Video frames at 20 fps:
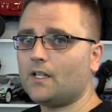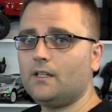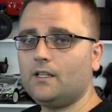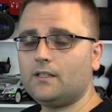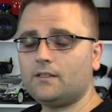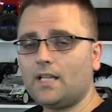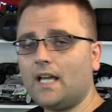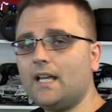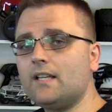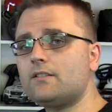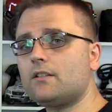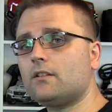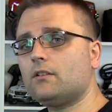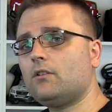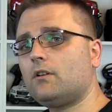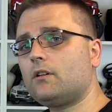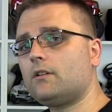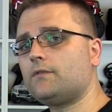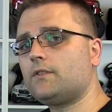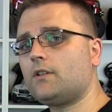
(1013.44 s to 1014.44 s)
it takes a
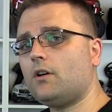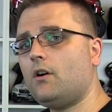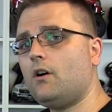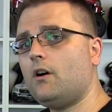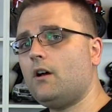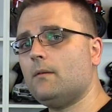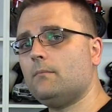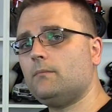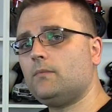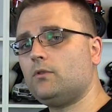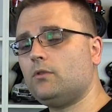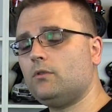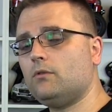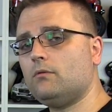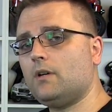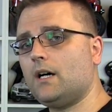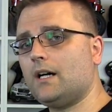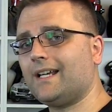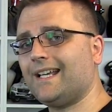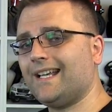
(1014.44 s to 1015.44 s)
lot of time
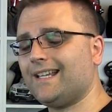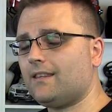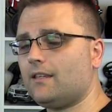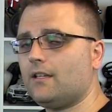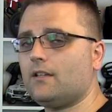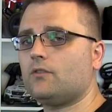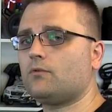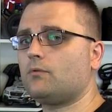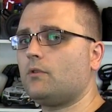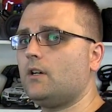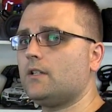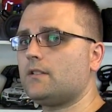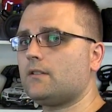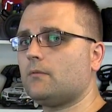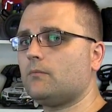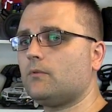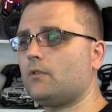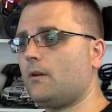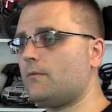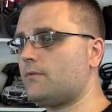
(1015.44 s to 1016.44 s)
to uh, get things right
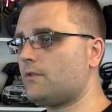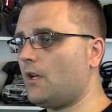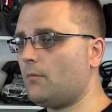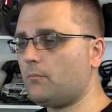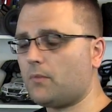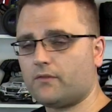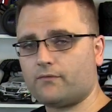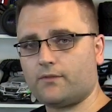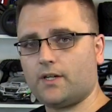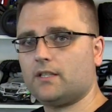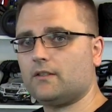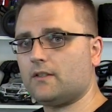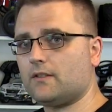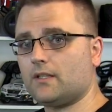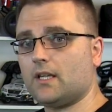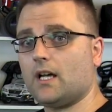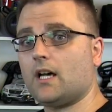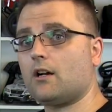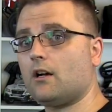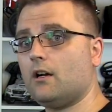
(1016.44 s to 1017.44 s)
sometimes. Don't be afraid to
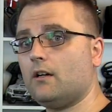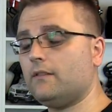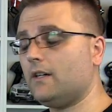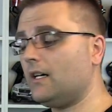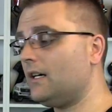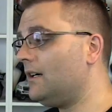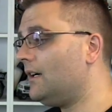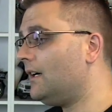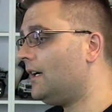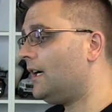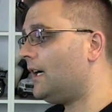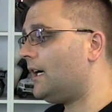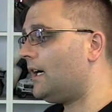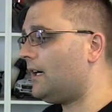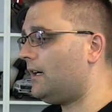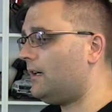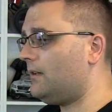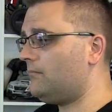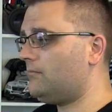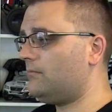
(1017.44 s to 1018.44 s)
start over.
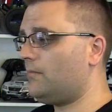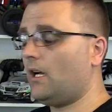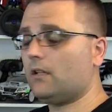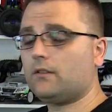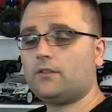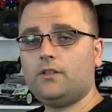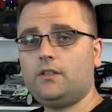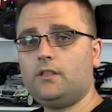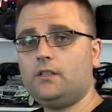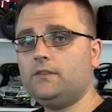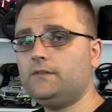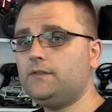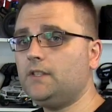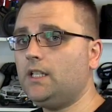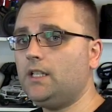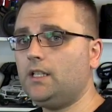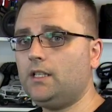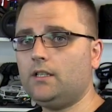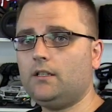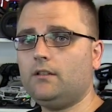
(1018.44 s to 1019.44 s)
Um,
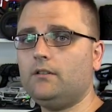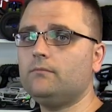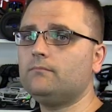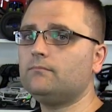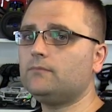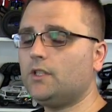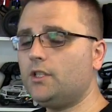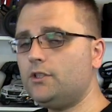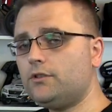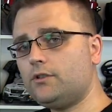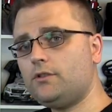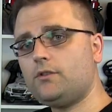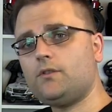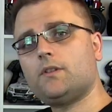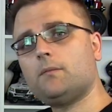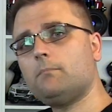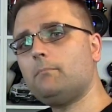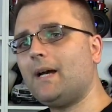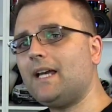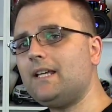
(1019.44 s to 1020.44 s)
alternatively, you know, learn to do
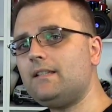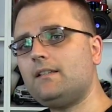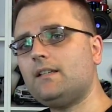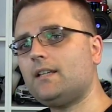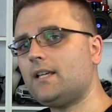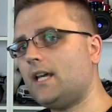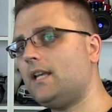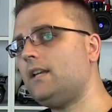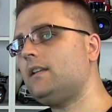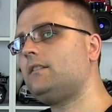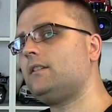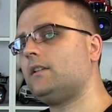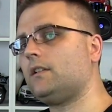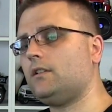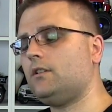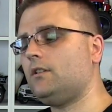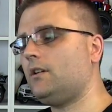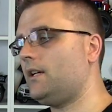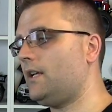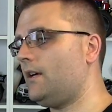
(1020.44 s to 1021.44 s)
some basic editing.
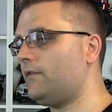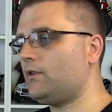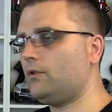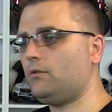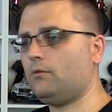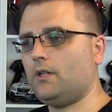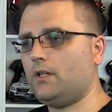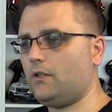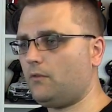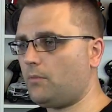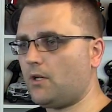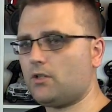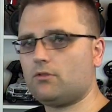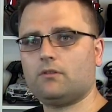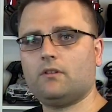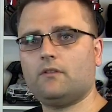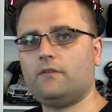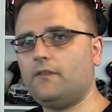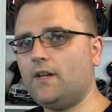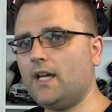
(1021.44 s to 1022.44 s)
You don't have to do any
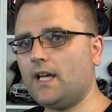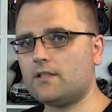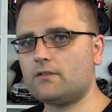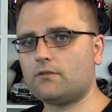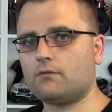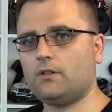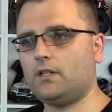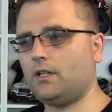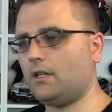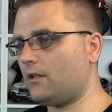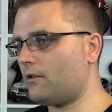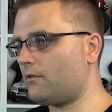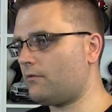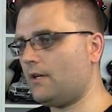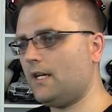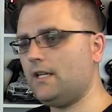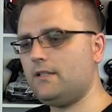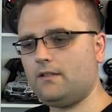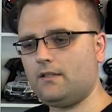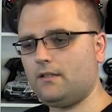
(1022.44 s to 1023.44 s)
special effects or any
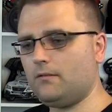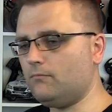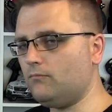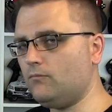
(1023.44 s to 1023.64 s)
crazy